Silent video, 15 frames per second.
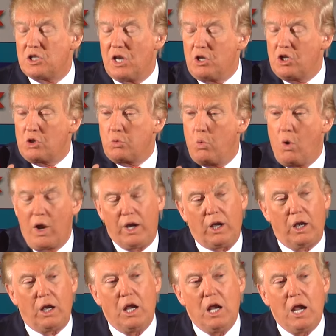They just wanted
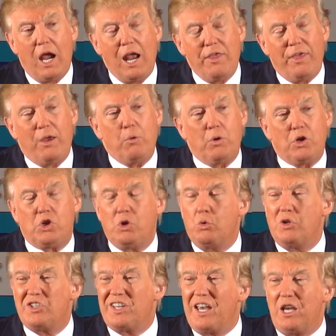it. And they would, she
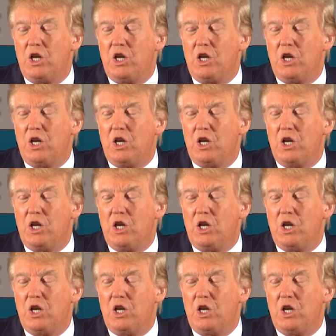would say,